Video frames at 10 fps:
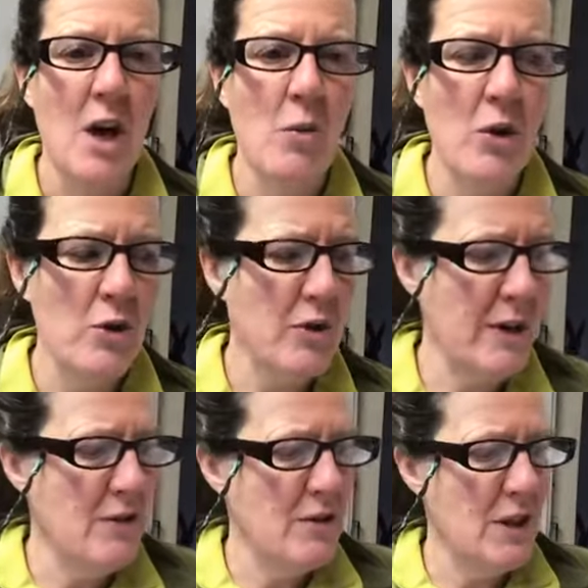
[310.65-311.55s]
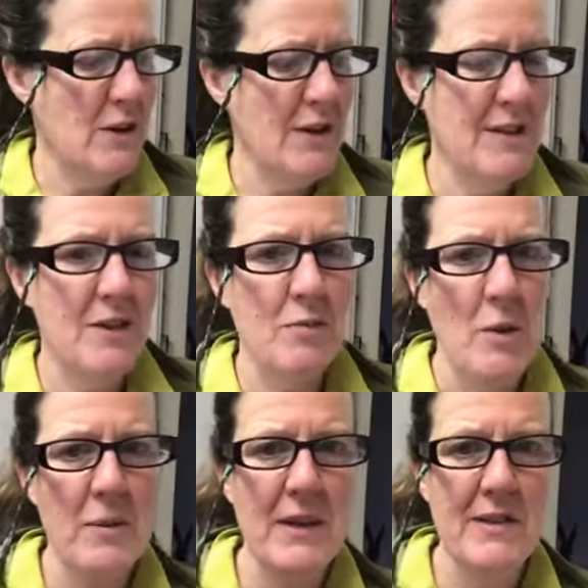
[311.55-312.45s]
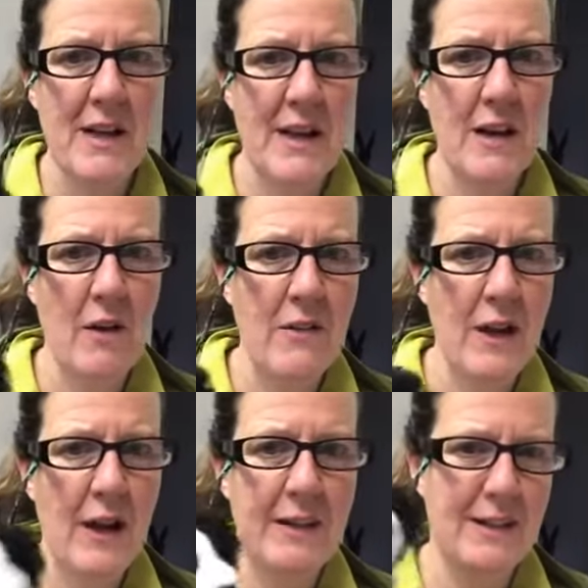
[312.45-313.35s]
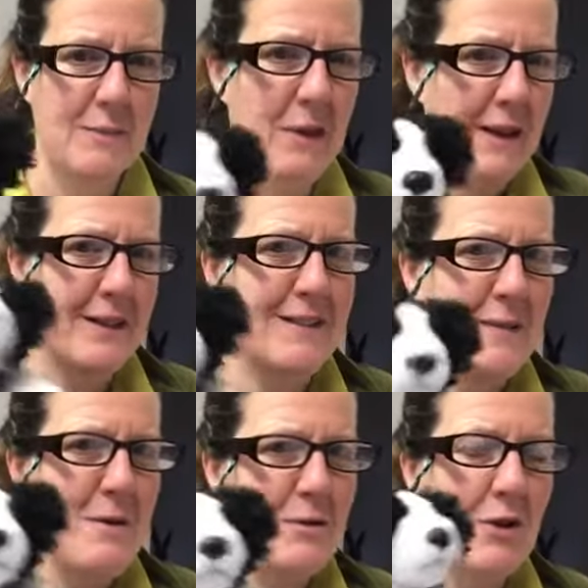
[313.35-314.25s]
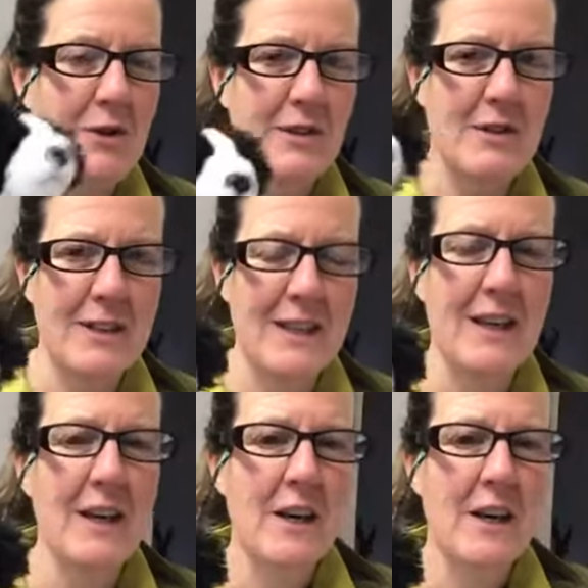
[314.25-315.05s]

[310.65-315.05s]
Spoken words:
and what you're going to do is, as puppy is here on the line, this is my demo dog, he's good, isn't he?